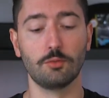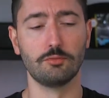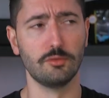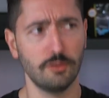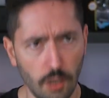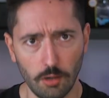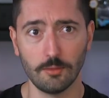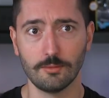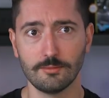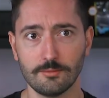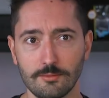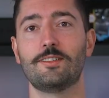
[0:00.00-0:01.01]
do no.
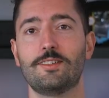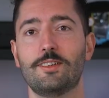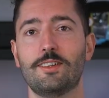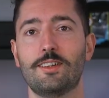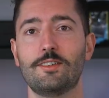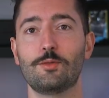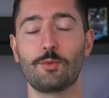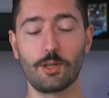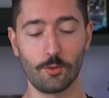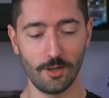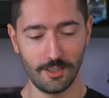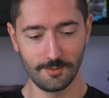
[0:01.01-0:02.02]
Is it
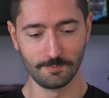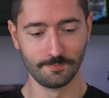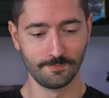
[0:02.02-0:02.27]
recording?